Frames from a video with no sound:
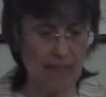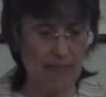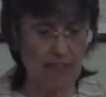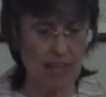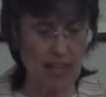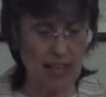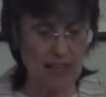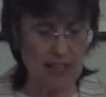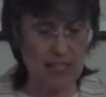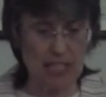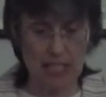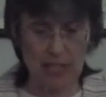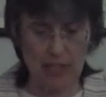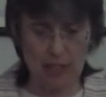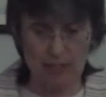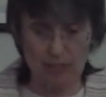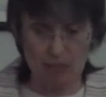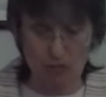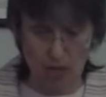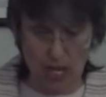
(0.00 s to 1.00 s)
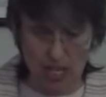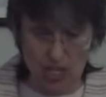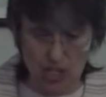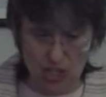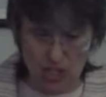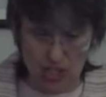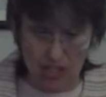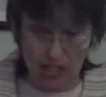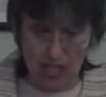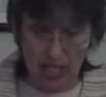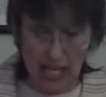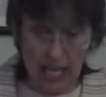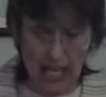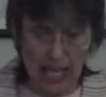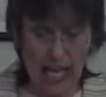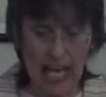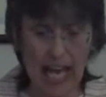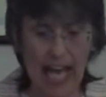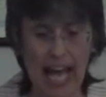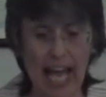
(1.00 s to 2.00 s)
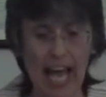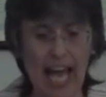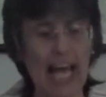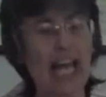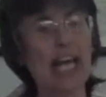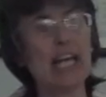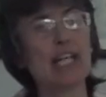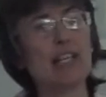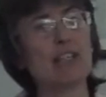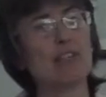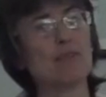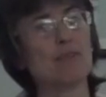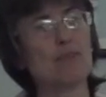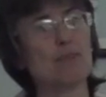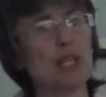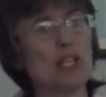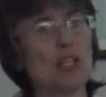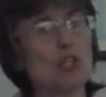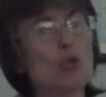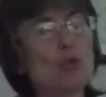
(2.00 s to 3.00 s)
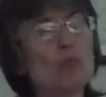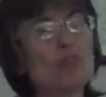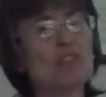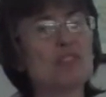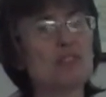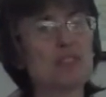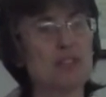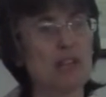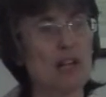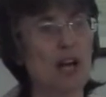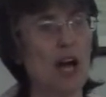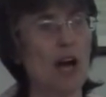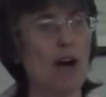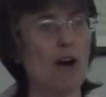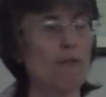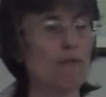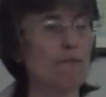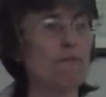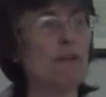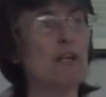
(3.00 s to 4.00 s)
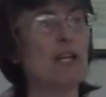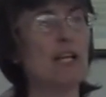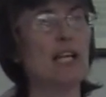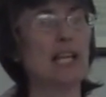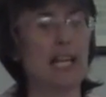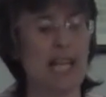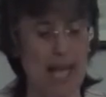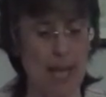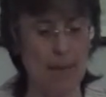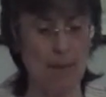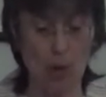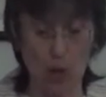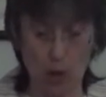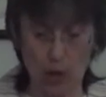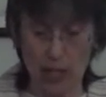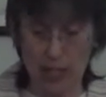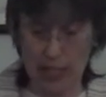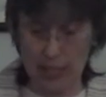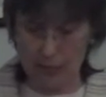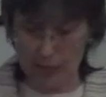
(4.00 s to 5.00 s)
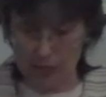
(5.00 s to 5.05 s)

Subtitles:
and then the illustration, the use of, early